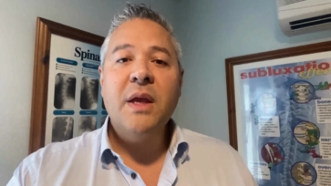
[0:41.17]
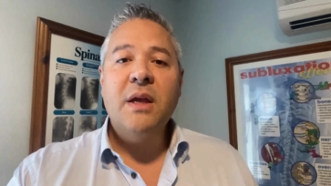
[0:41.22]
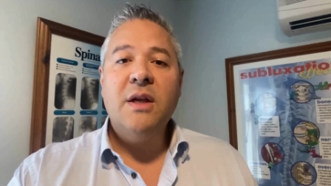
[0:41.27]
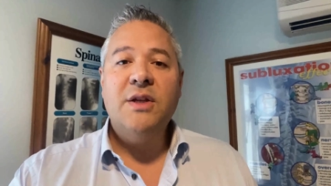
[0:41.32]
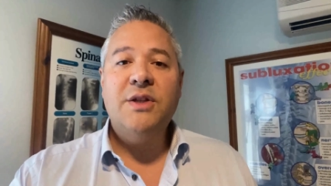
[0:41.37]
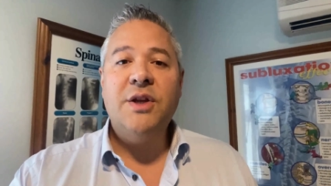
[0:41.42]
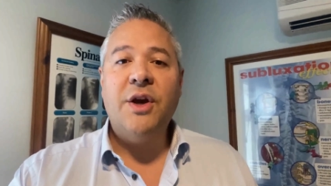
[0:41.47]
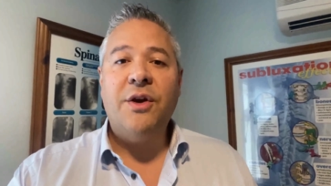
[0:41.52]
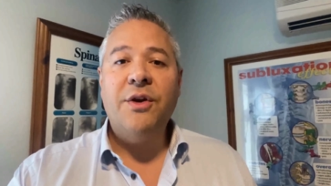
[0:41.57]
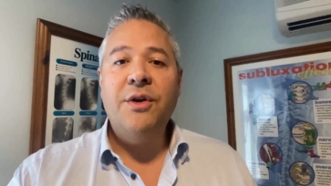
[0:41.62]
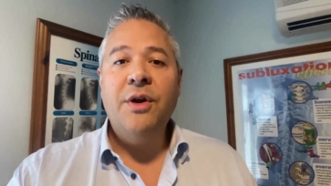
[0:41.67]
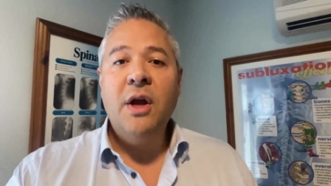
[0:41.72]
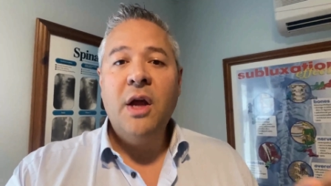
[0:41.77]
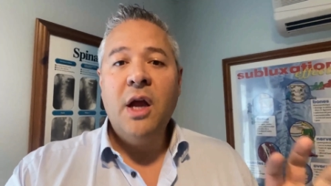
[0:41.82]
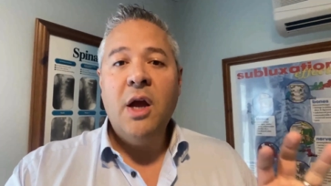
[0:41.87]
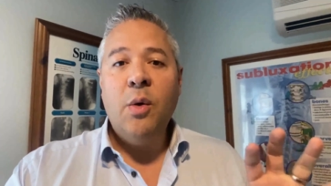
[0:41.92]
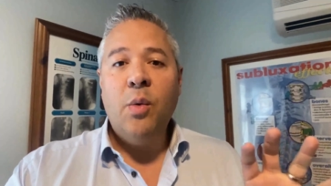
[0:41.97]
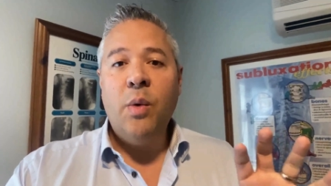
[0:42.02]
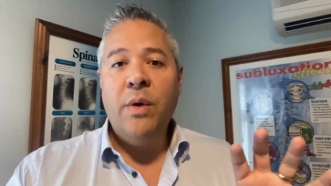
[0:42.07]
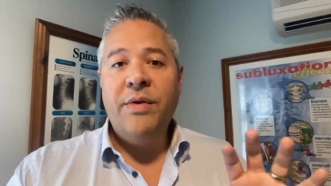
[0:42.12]
So
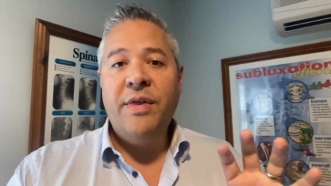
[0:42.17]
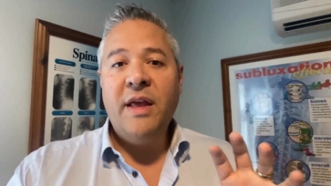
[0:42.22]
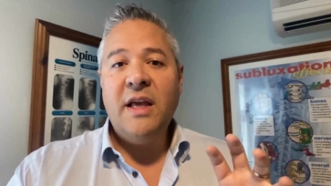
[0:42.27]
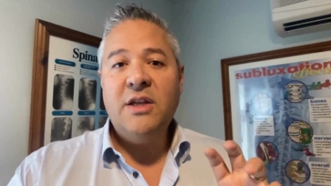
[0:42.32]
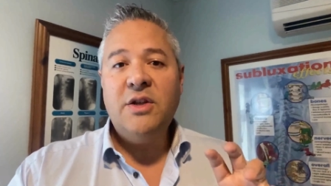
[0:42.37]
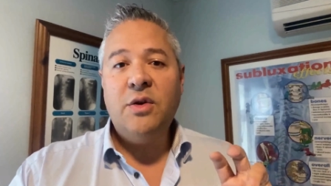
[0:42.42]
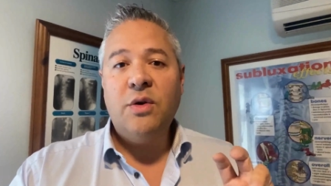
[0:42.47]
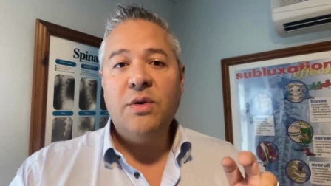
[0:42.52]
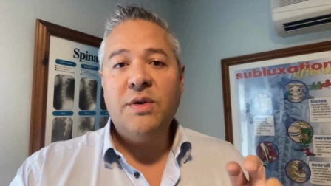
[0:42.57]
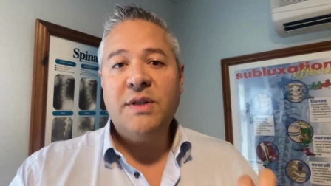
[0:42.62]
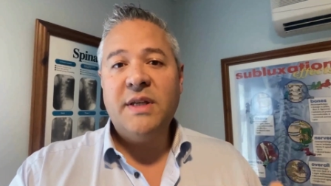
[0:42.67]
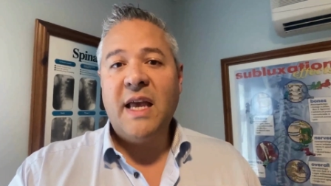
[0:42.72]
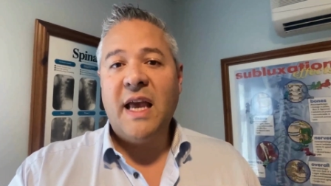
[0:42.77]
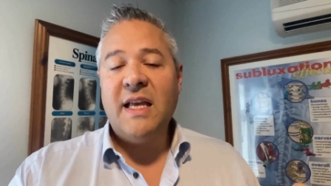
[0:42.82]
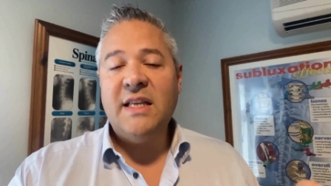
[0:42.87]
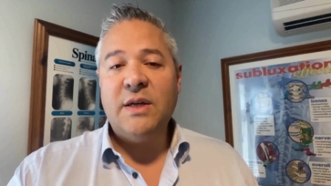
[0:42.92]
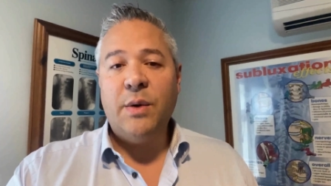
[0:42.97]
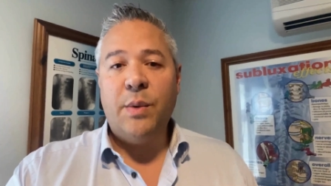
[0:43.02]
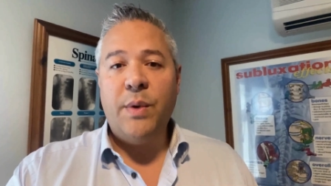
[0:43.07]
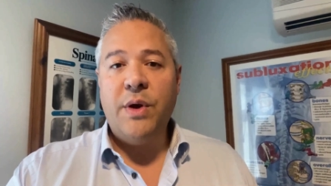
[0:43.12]
these are all
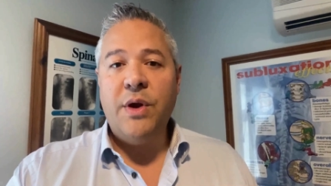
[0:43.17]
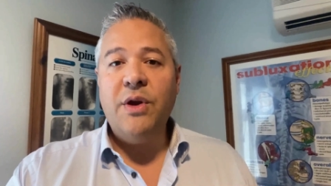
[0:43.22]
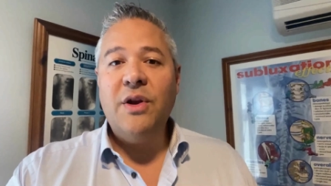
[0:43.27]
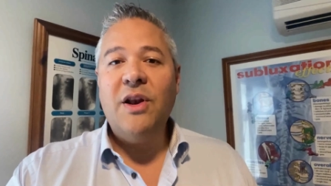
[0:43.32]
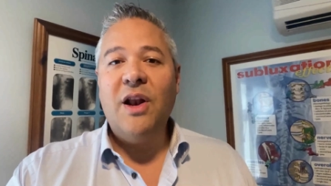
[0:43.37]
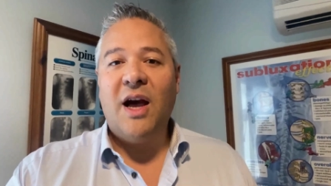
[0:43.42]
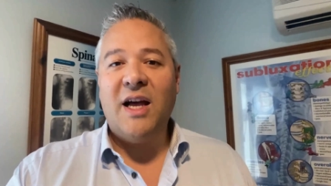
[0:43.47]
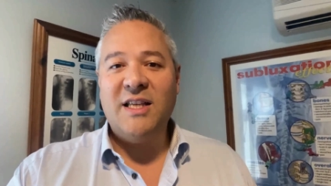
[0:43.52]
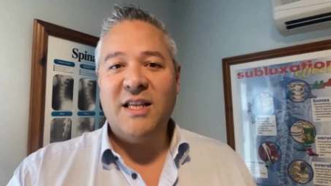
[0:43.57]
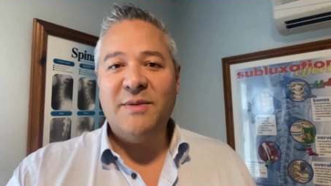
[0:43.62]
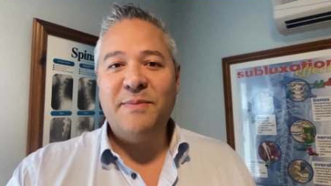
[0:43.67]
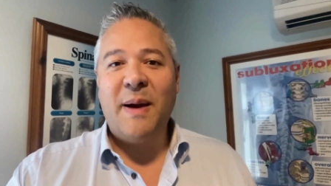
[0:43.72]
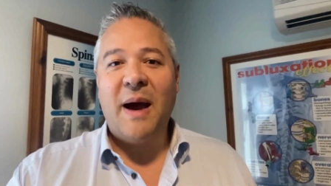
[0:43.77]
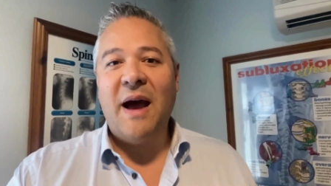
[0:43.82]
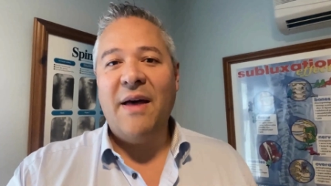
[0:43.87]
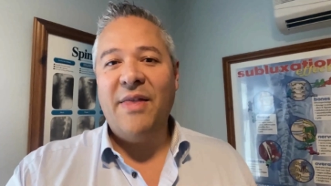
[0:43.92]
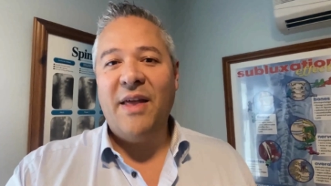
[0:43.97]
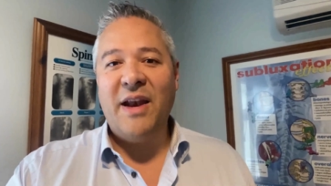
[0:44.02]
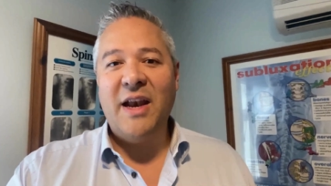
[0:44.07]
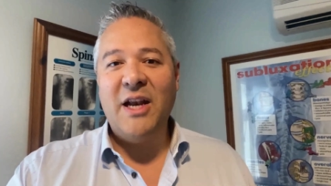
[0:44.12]
scans that we utilize as
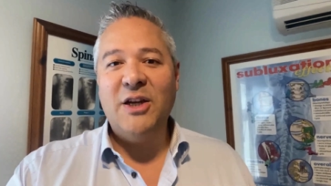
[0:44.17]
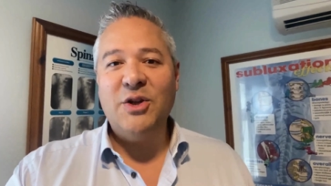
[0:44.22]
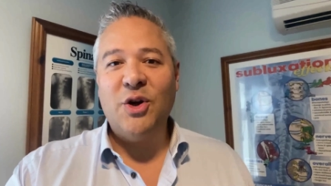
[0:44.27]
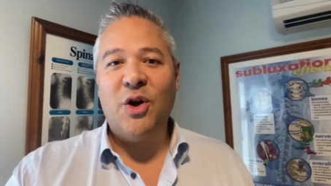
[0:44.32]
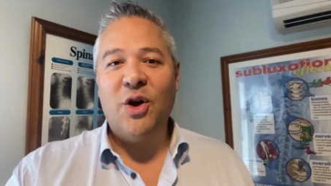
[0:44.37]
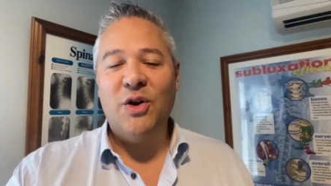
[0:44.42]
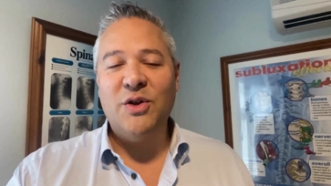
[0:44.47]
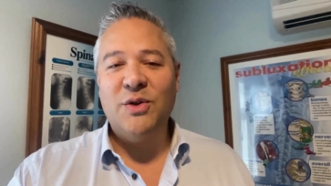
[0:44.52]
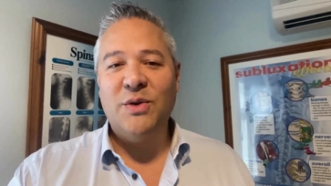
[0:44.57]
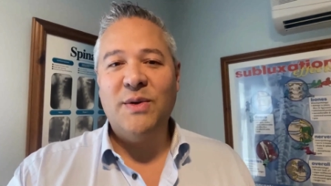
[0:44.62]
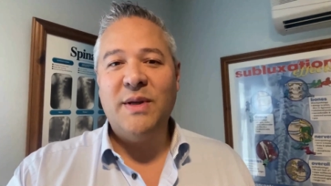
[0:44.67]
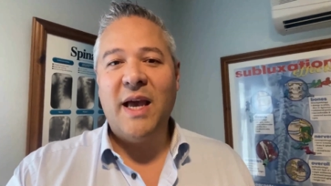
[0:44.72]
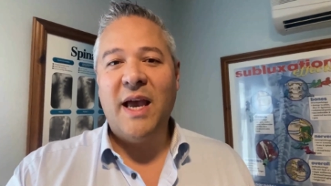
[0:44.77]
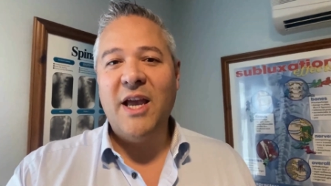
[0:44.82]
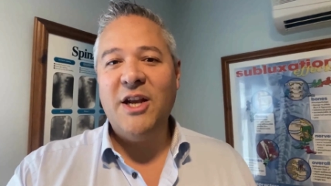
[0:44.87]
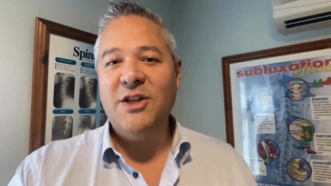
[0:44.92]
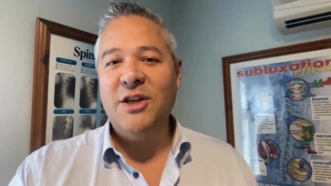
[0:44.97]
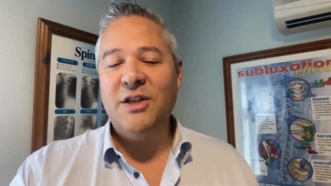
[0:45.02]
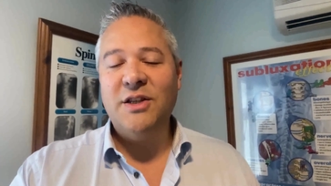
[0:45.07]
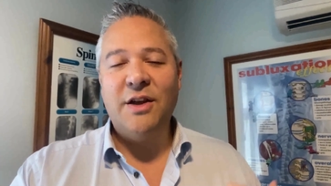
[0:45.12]
part of that initial consultation.